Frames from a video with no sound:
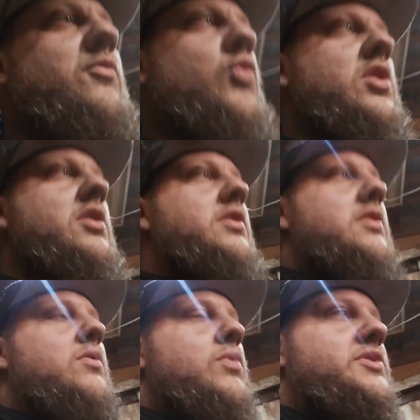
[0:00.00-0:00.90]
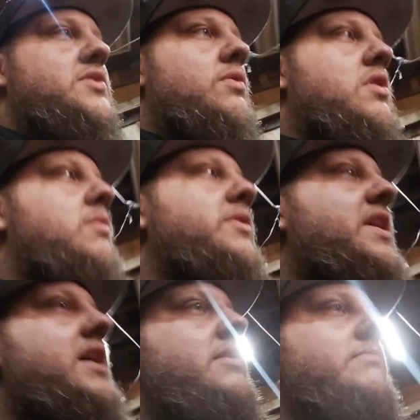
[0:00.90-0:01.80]
them work or what's going on with
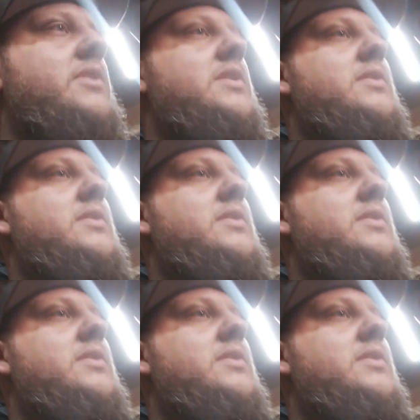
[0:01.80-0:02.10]
that, but